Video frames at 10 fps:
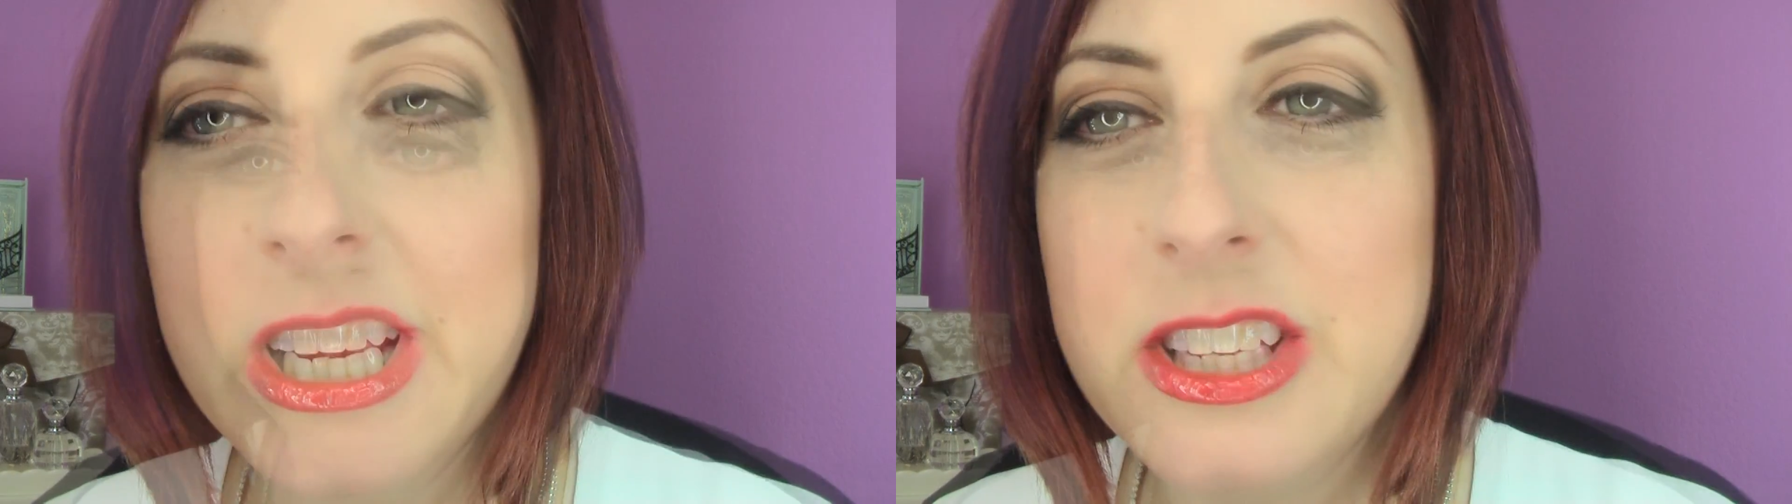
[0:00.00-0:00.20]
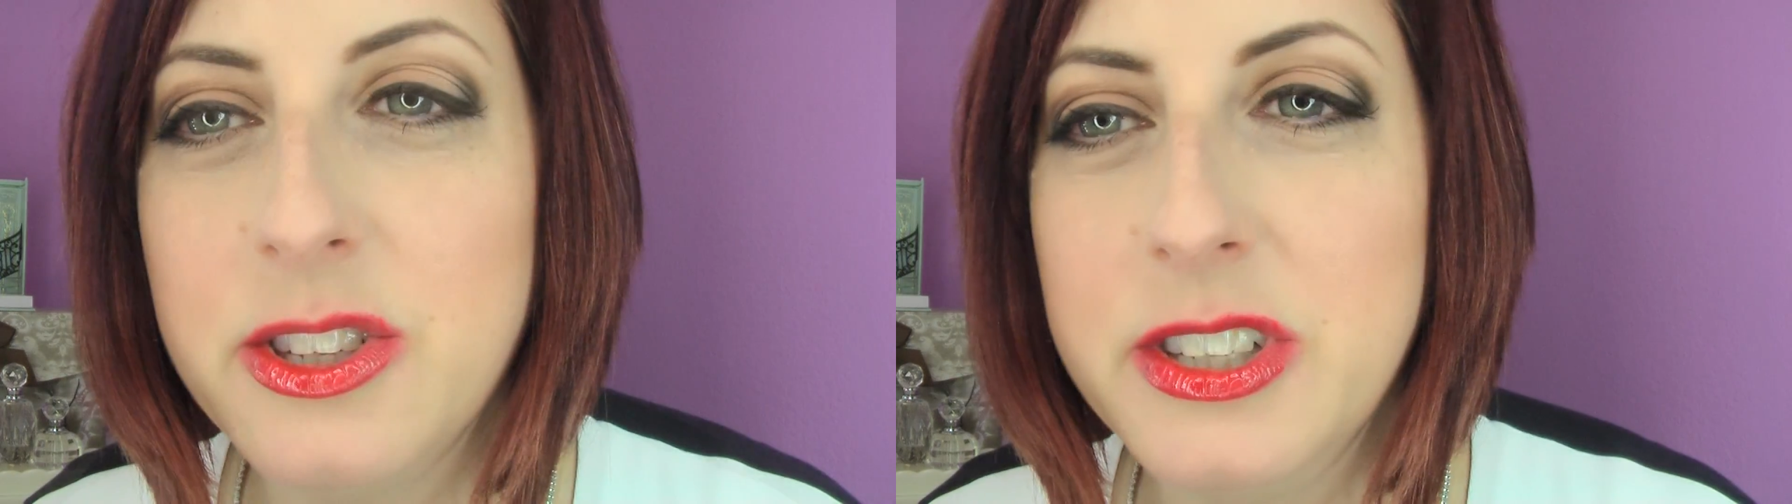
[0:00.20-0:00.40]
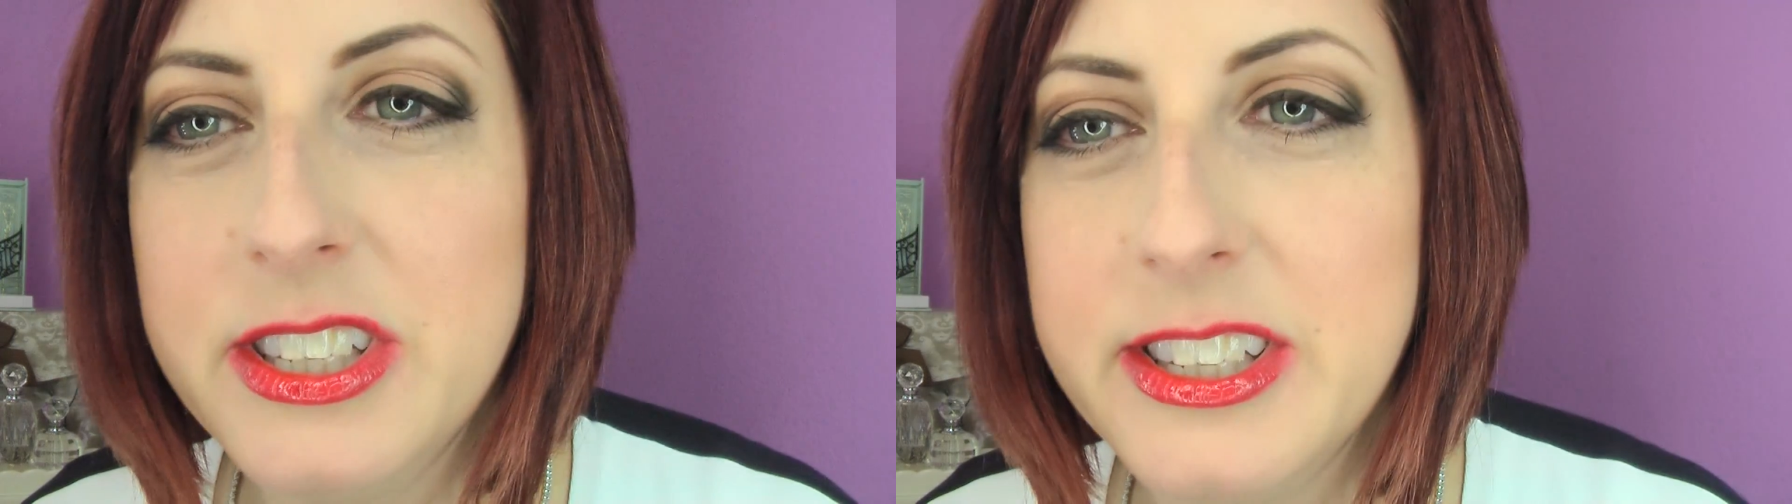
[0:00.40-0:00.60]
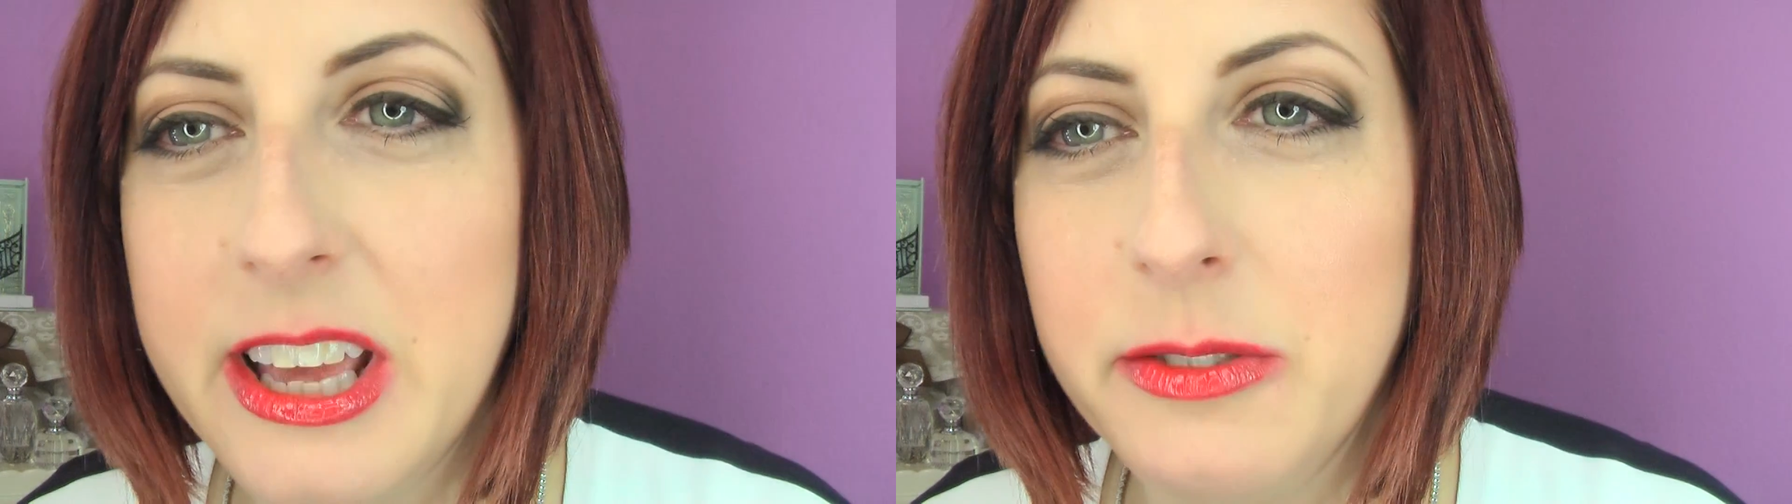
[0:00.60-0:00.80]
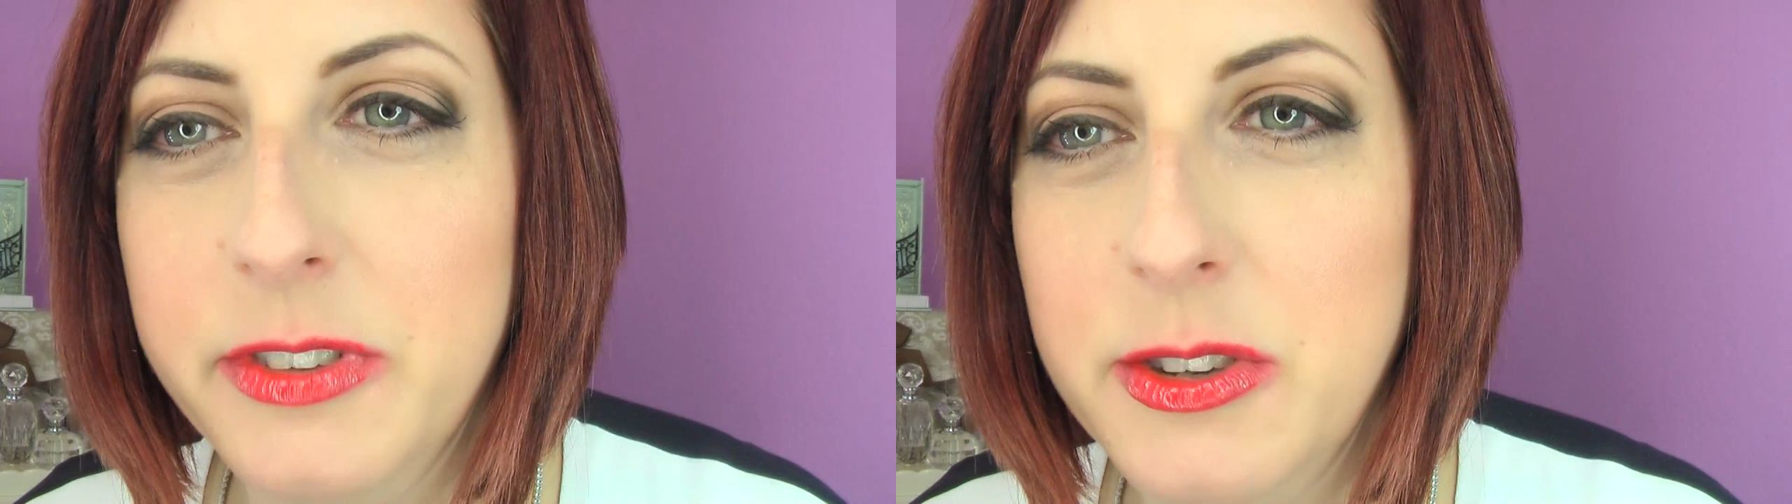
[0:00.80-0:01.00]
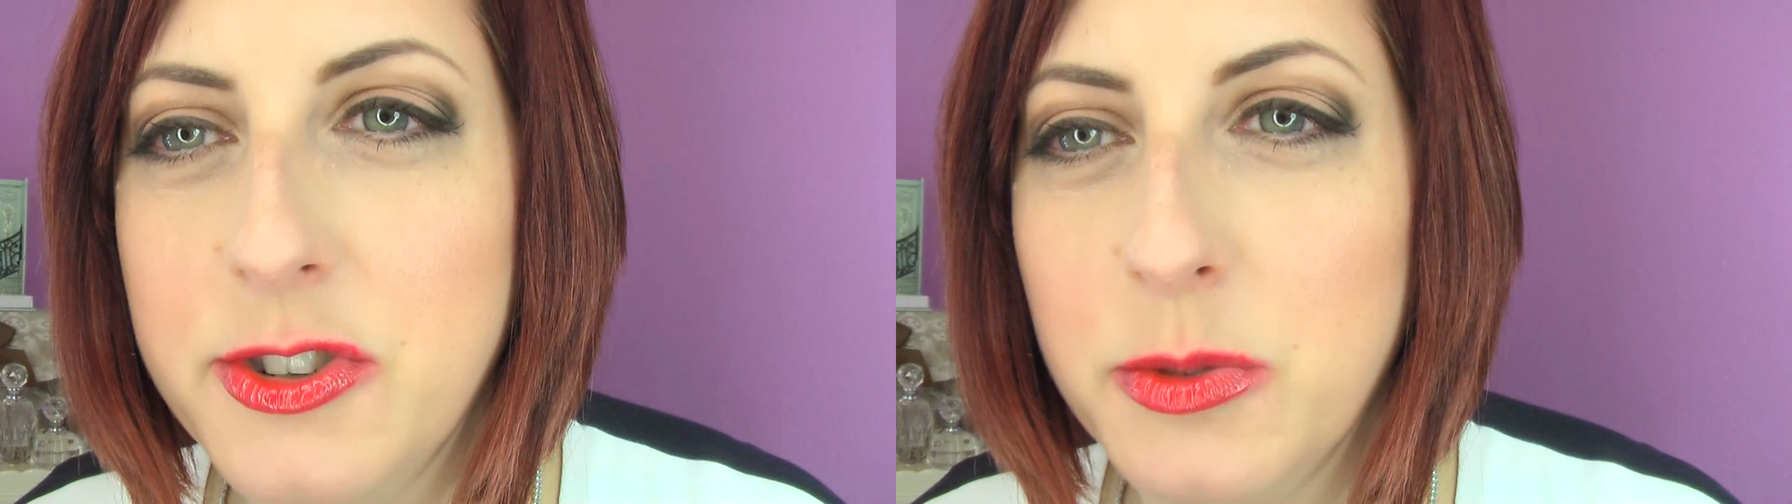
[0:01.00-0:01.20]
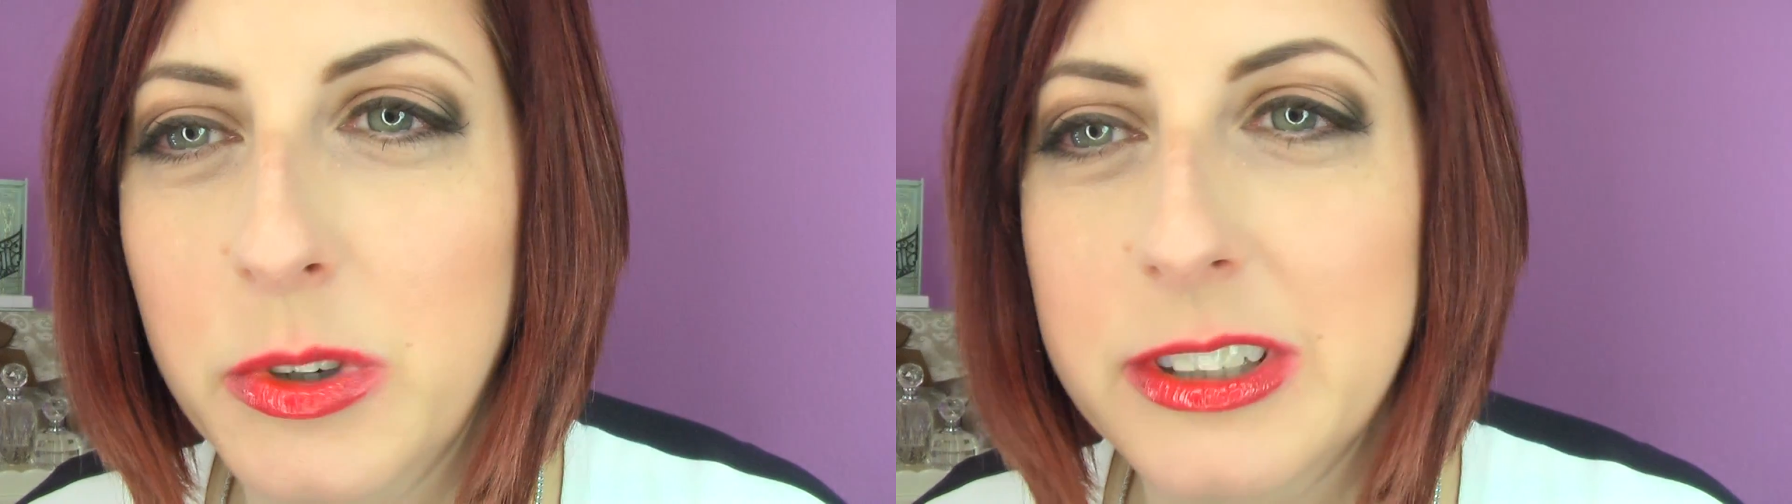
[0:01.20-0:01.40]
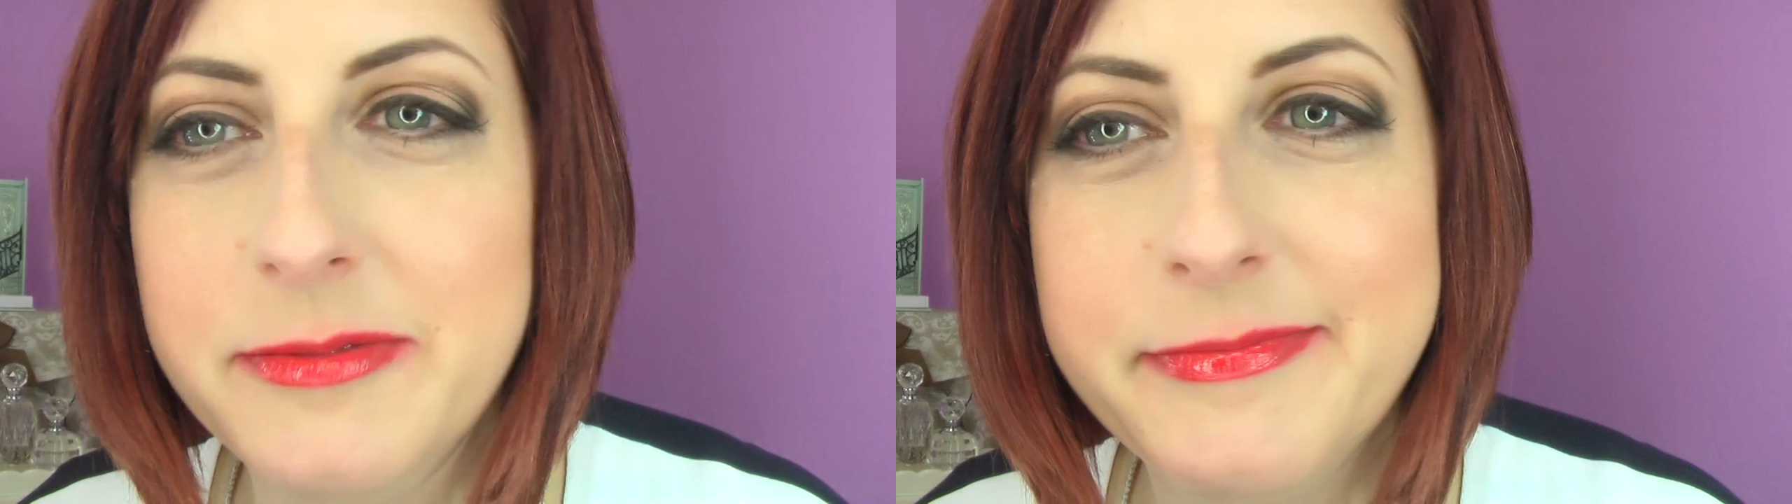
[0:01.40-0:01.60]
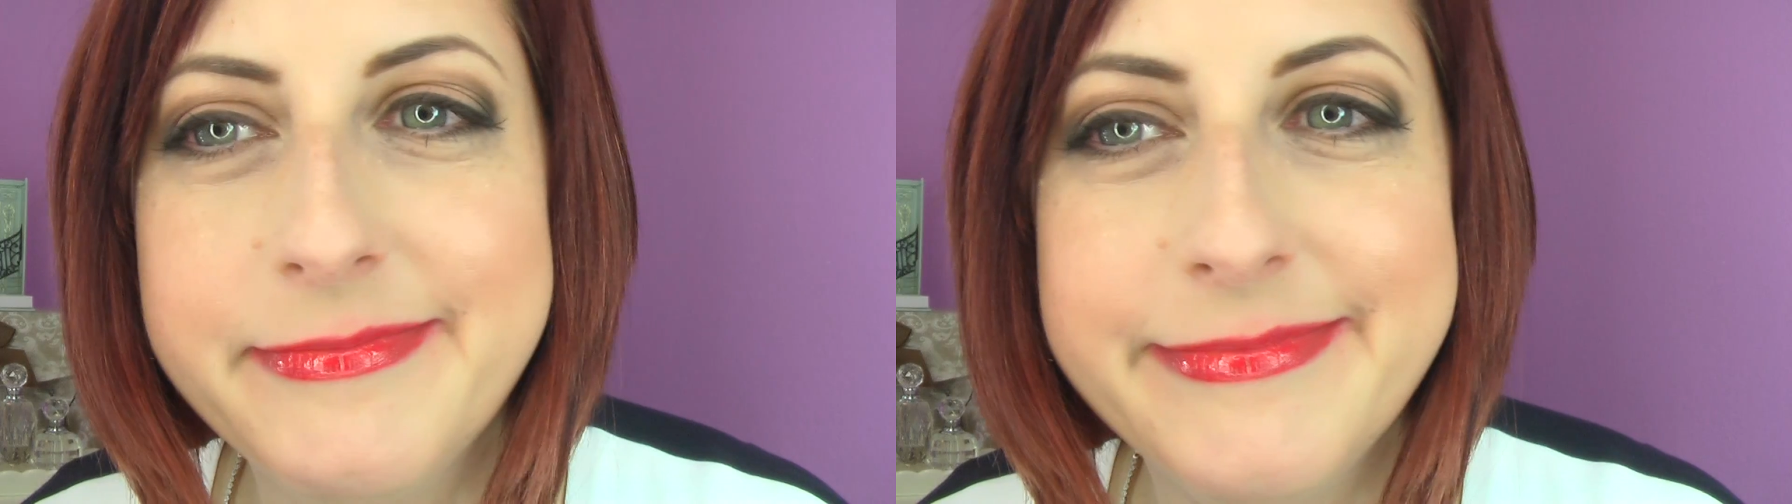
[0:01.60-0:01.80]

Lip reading: So this is that fuchsia one,